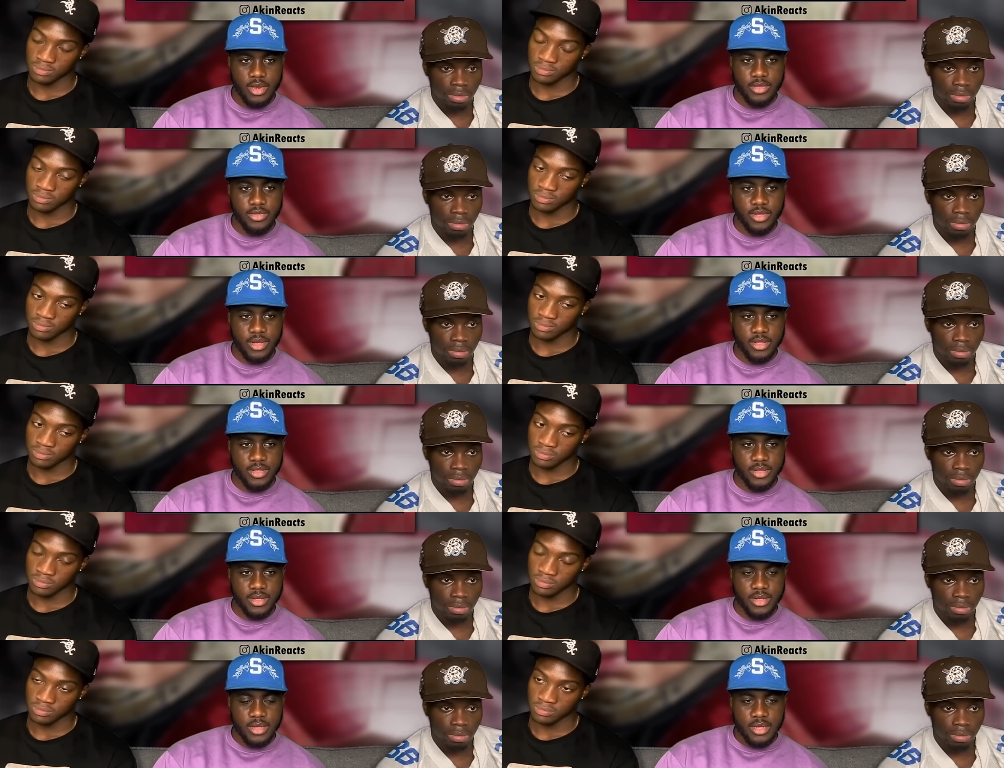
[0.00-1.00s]
Speaker 1: the hell is that?
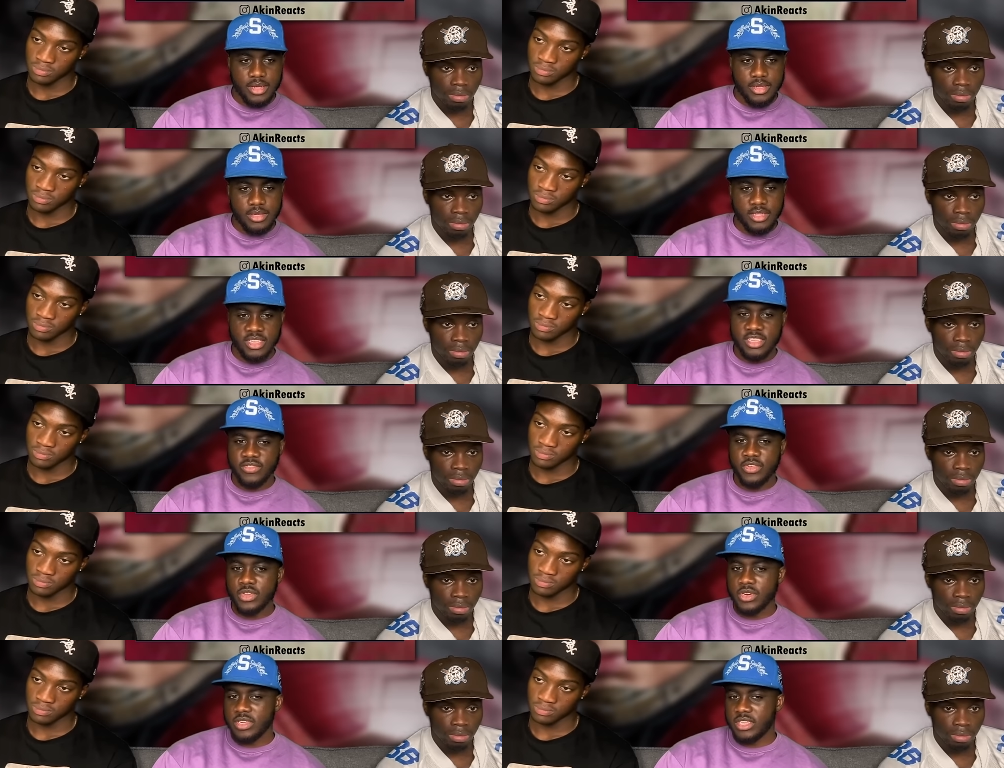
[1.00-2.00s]
So this is a
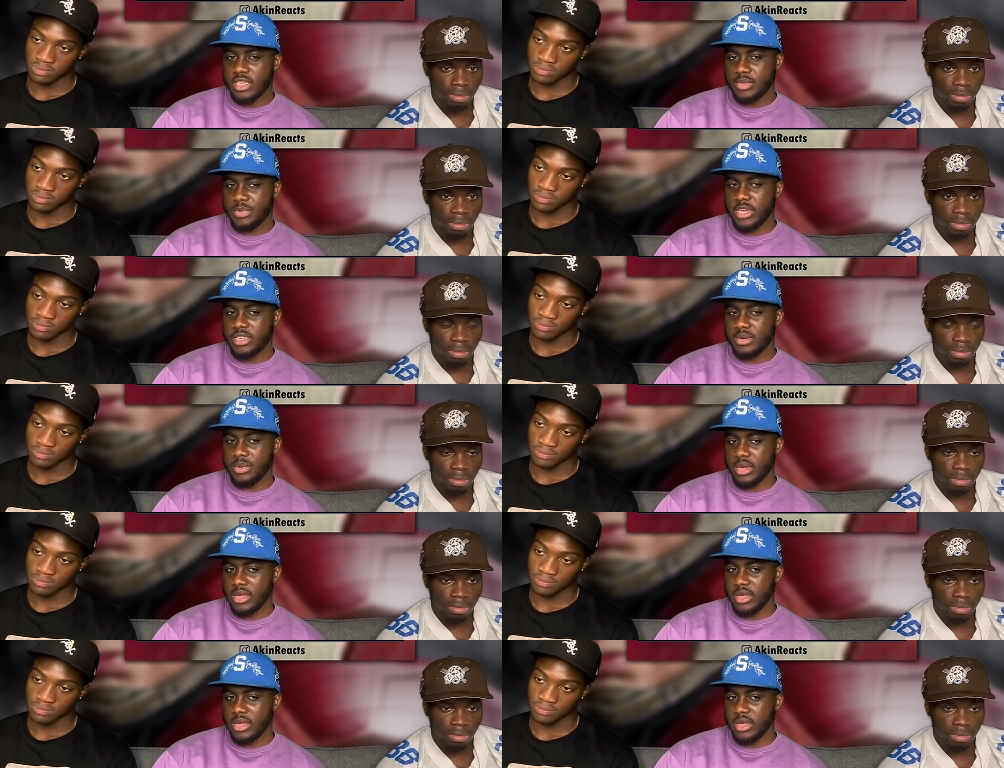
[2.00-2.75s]
futuristic spaceship, I'm